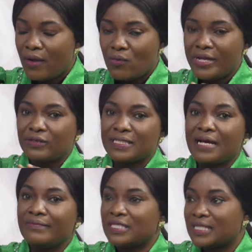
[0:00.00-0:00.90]
When your
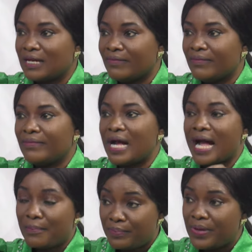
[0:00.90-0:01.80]
time has come
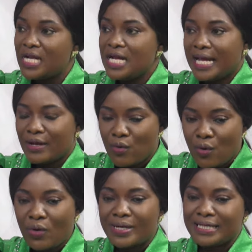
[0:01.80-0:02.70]
up and
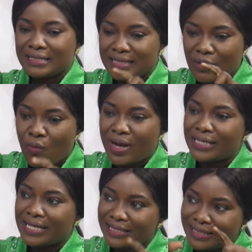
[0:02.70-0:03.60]
God is the
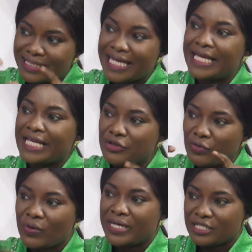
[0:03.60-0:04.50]
one that is taking
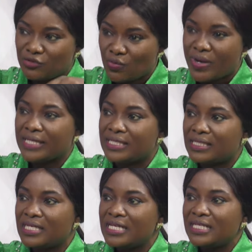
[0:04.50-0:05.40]
you on his
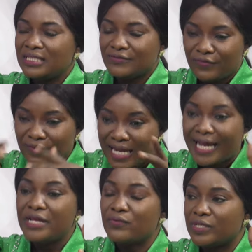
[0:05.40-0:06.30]
wings,
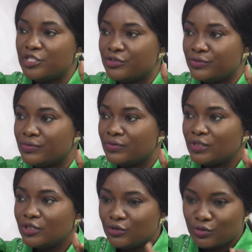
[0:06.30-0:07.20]
flying with you
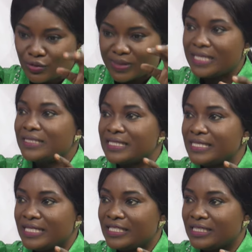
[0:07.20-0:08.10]
to your
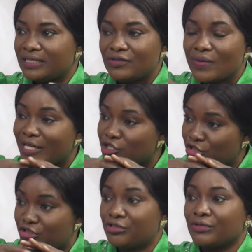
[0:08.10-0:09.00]
destination, you are
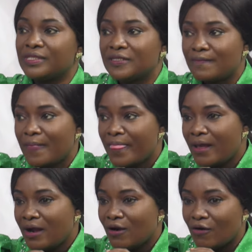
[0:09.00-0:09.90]
sure
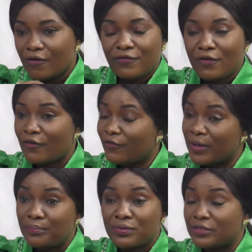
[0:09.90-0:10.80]
of
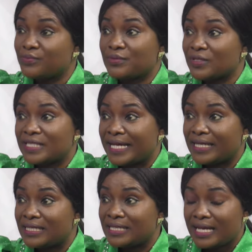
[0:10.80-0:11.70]
a prosperous
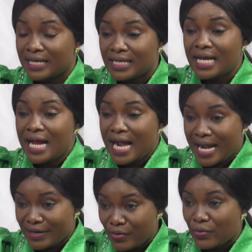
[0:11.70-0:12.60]
end. And
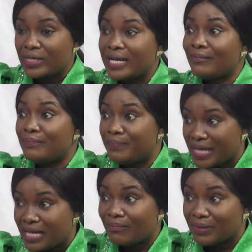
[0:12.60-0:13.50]
I know there are
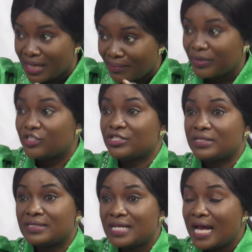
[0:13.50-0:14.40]
bigger
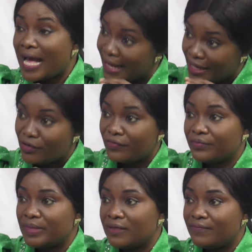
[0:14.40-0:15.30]
pictures ahead of
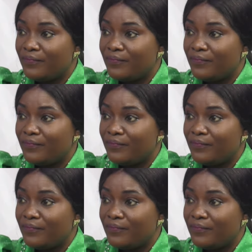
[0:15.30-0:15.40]
me.